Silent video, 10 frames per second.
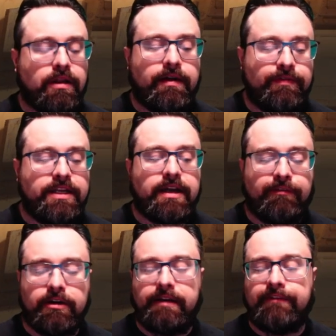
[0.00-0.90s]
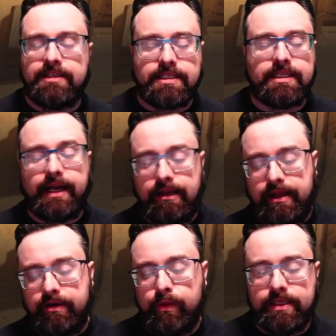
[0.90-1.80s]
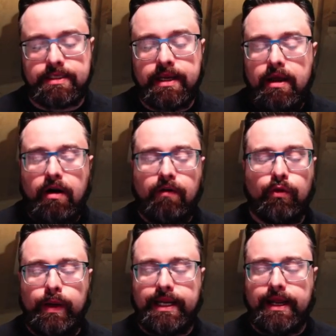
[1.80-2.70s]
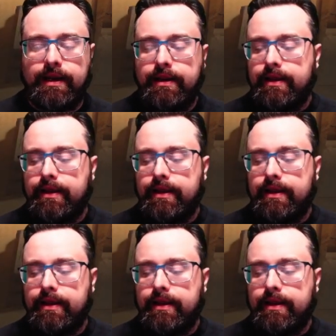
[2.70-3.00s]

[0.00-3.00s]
of the tougher defenses that got a lot of wins over the weekend.